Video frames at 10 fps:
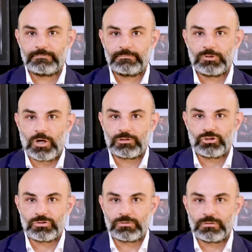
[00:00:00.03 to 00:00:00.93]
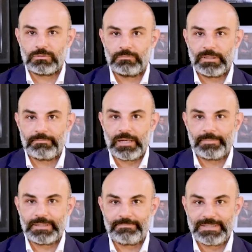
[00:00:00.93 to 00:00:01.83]
Dr. Hooman
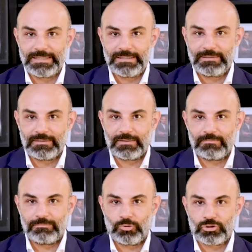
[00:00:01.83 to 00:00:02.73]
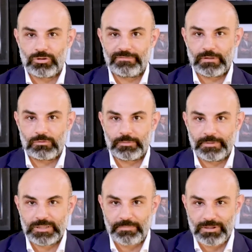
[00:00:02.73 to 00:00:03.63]
Melamed, MD, board certified
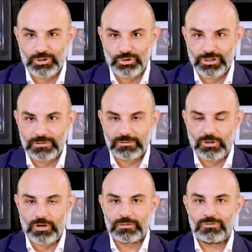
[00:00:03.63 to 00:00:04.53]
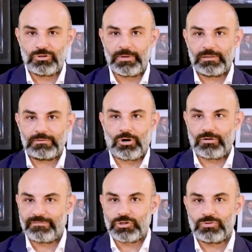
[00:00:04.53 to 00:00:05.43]
orthopedic spine surgeon, talking to you about
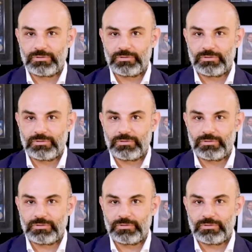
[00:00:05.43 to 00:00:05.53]
artificial